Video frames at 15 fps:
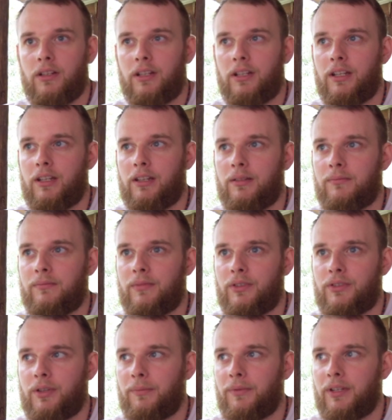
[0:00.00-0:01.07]
um,
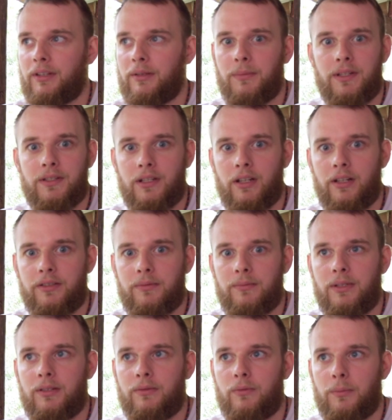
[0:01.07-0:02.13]
something that means a lot to
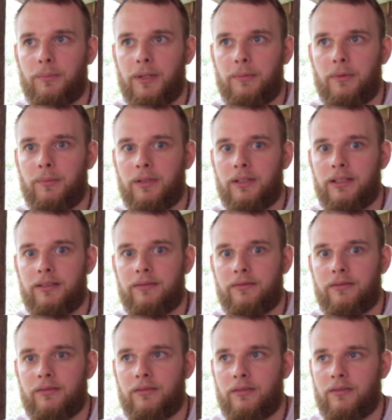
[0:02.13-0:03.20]
me and what people believe.
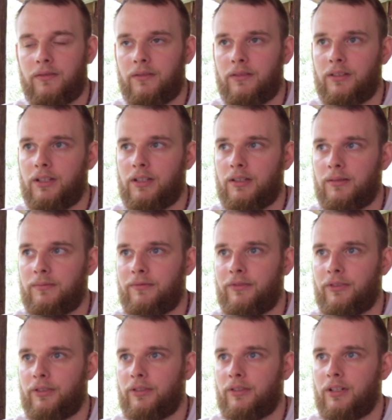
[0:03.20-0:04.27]
Um,
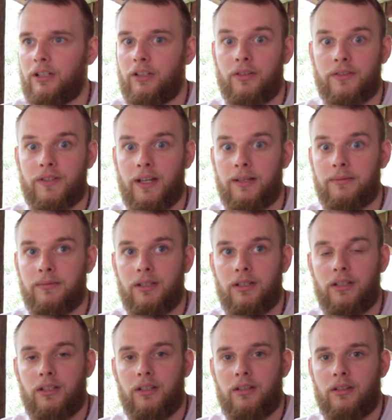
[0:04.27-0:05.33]
for a long time
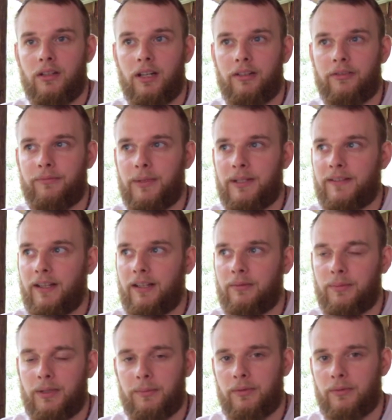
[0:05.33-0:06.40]
I've been
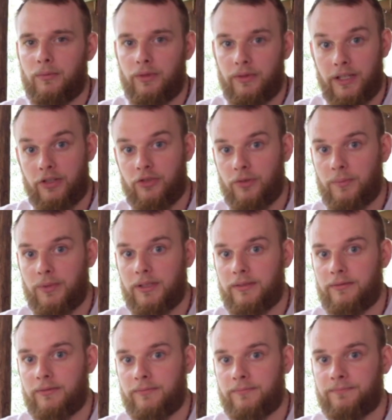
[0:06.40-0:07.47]
telling people what they should
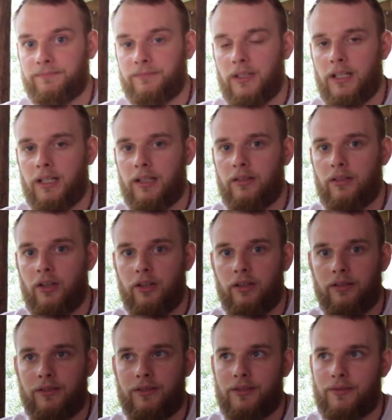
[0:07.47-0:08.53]
believe and now
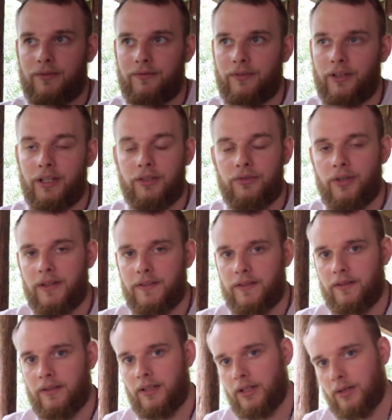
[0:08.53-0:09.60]
it's very
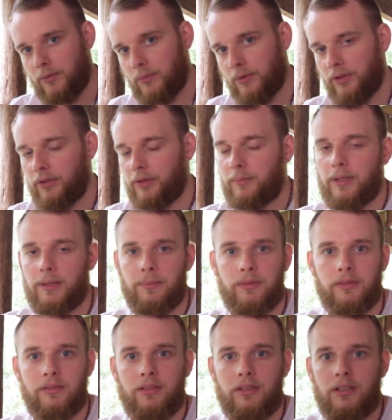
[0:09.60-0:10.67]
interesting to hear what other
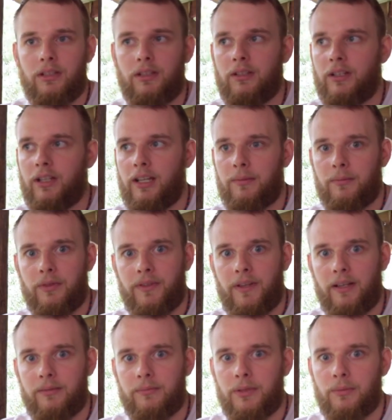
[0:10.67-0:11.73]
people um, are
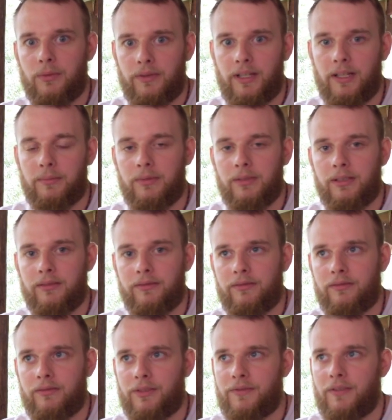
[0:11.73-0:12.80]
telling me what they believe.
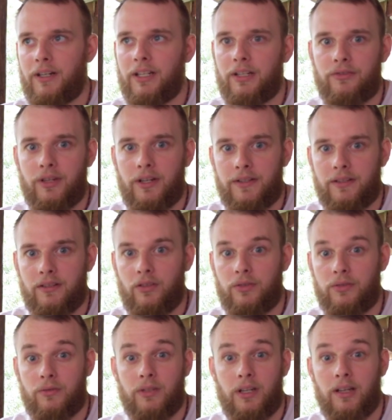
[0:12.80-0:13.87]
It's very interesting
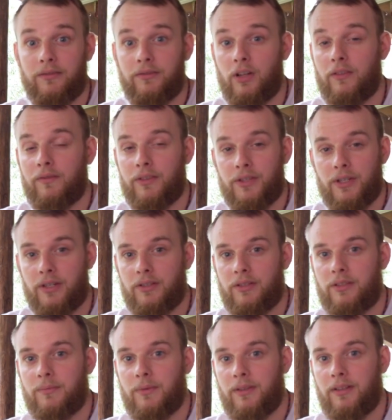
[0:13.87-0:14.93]
also to have
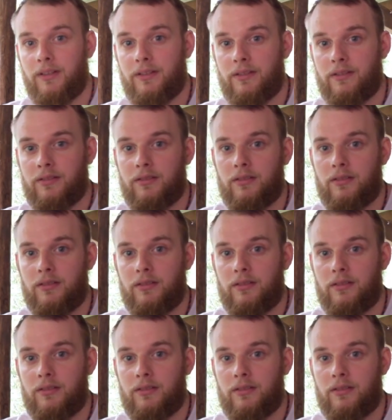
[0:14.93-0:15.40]
conversations about this.